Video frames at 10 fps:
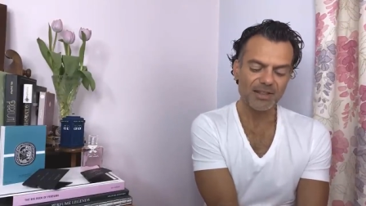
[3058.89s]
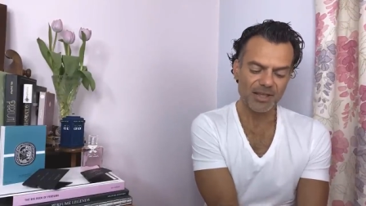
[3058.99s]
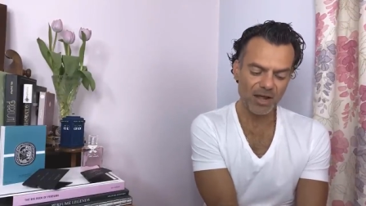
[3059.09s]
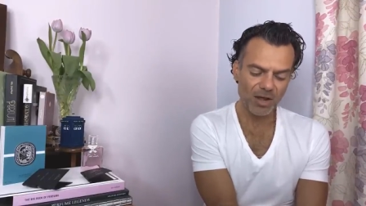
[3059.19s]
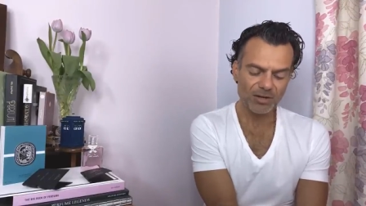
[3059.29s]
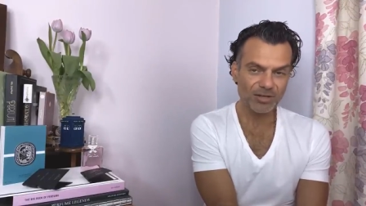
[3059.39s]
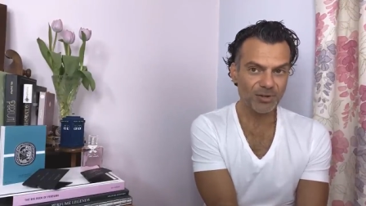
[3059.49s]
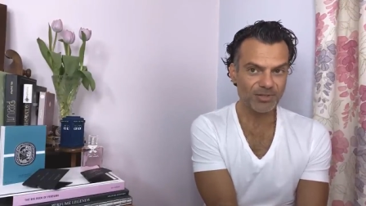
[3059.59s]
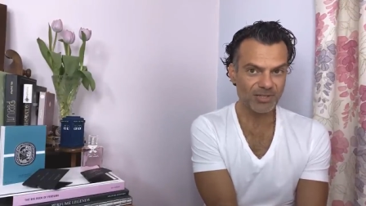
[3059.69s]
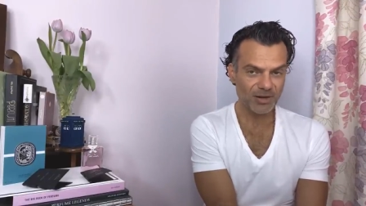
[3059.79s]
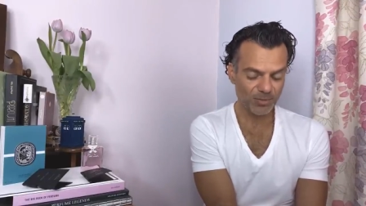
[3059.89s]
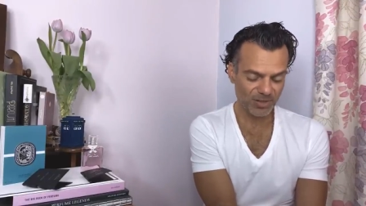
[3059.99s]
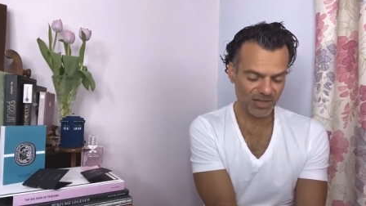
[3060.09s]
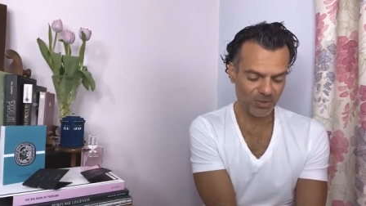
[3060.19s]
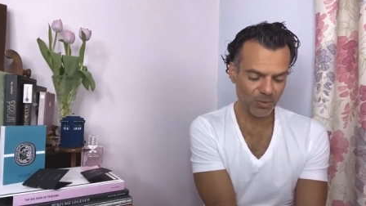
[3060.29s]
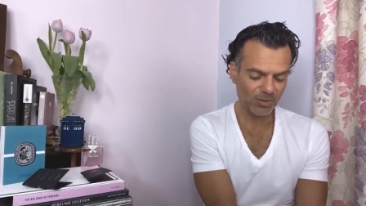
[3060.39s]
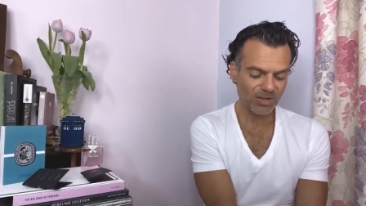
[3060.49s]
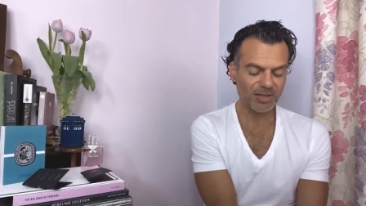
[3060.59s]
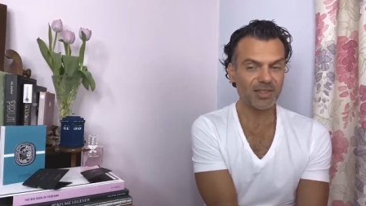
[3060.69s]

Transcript: The heart notes are what they call